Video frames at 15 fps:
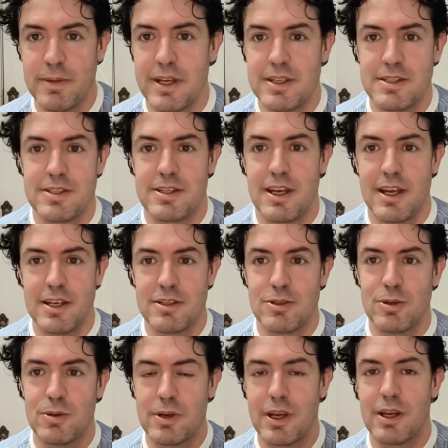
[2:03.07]
that's sent
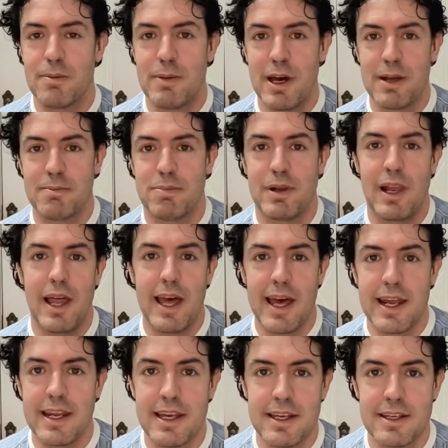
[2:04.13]
talking about
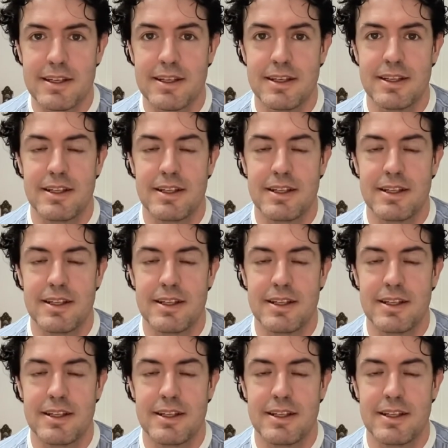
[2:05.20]
planning